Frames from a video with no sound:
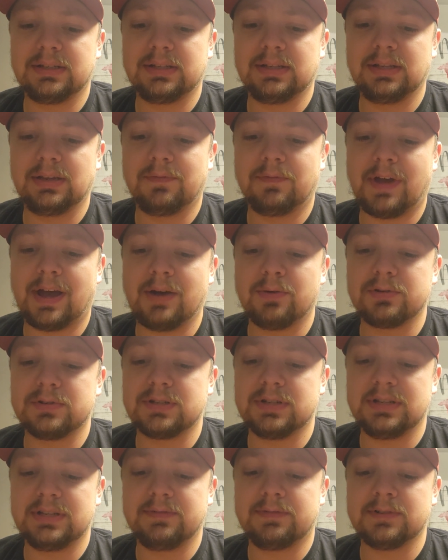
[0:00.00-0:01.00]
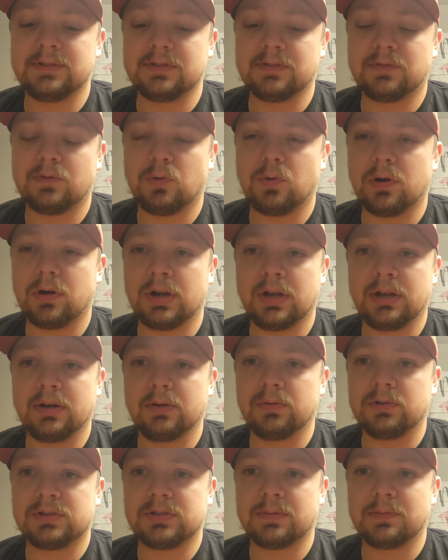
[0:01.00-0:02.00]
if I was a defensive coordinator,
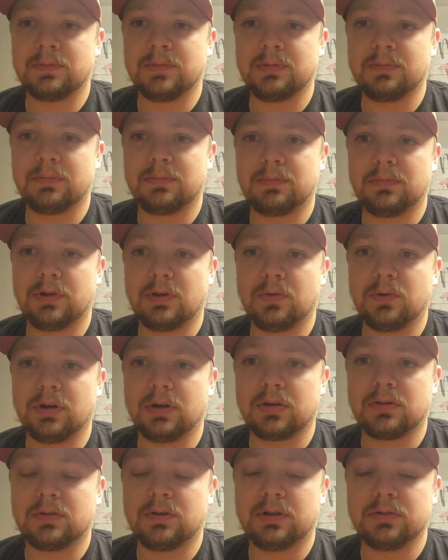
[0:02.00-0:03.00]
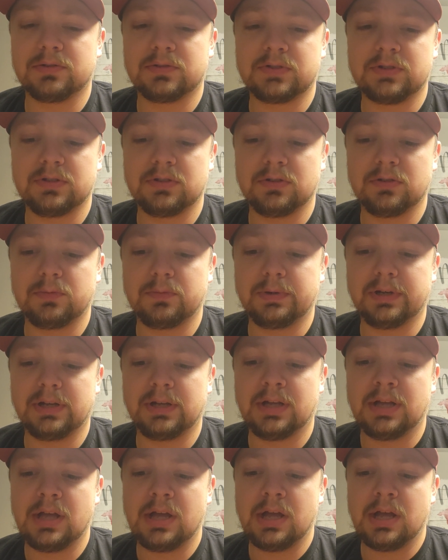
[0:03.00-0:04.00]
which I'm nowhere close to, but